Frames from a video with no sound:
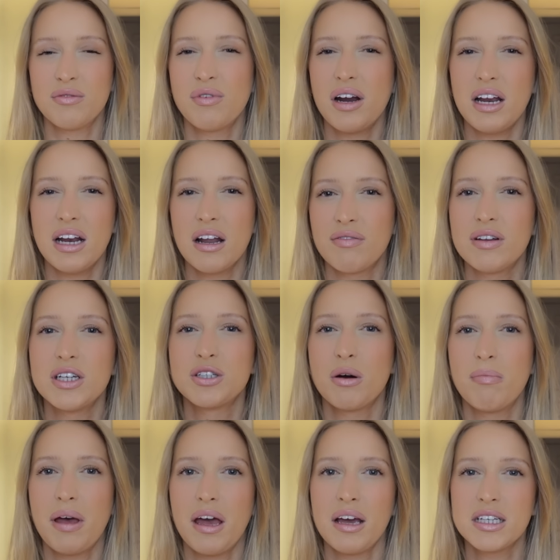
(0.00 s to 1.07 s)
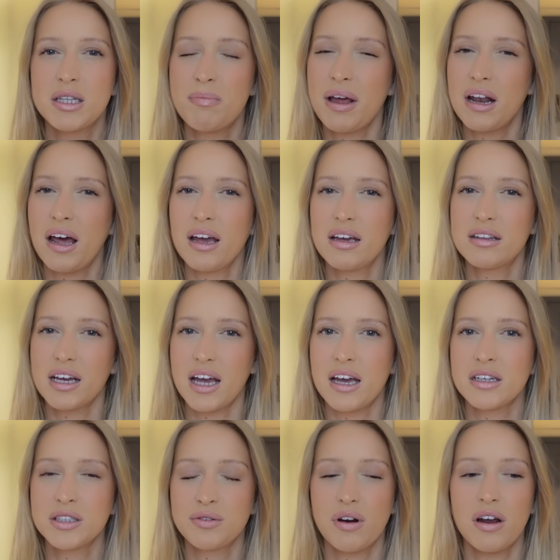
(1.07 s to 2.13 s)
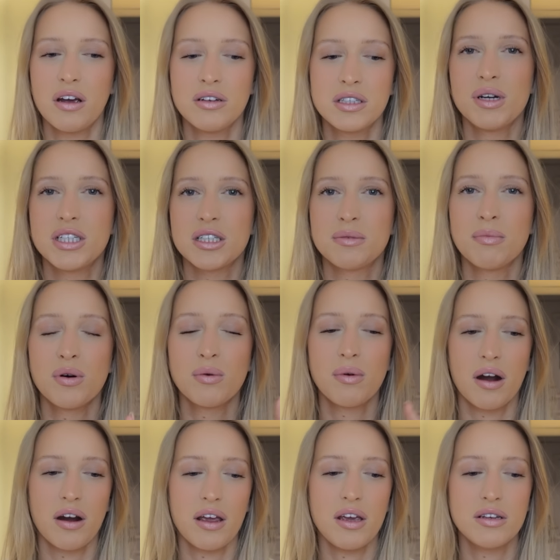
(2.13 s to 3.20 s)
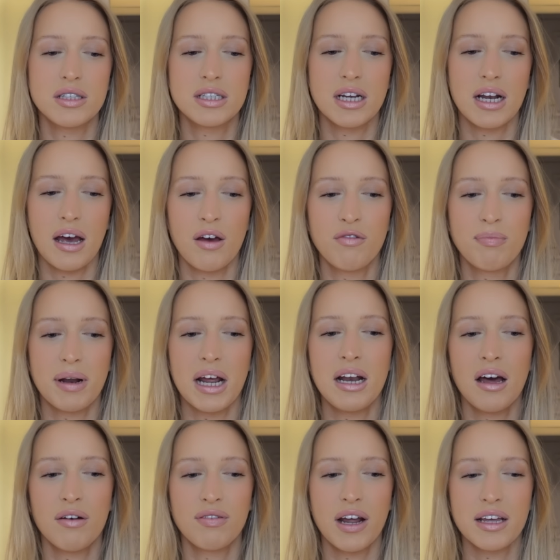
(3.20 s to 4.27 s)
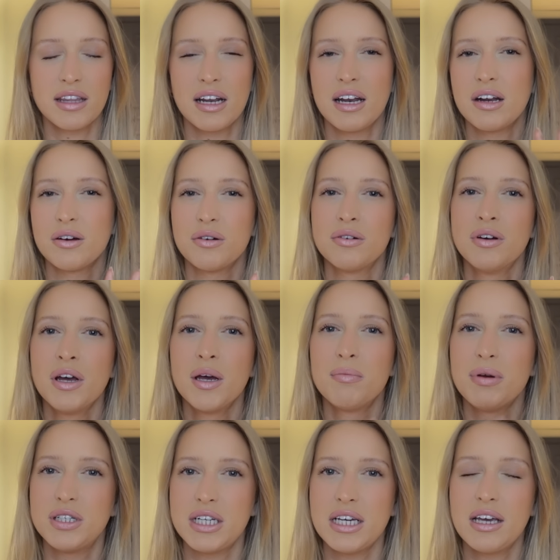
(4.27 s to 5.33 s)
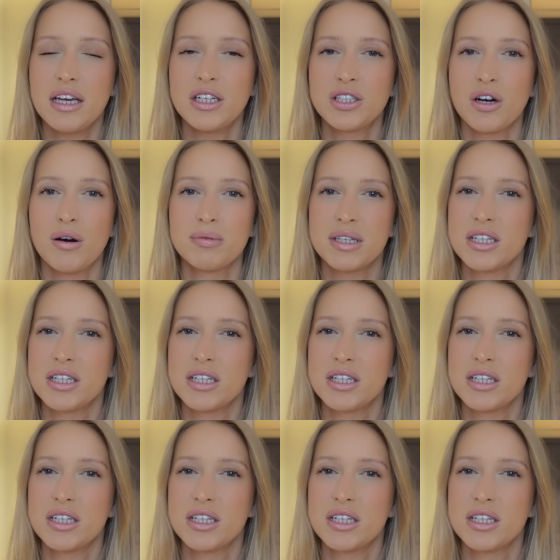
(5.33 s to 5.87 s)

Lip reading: Really lovely shopping. It's a bit like the King's Road, which is more where I used to live, but I love like the little boutique-y shops.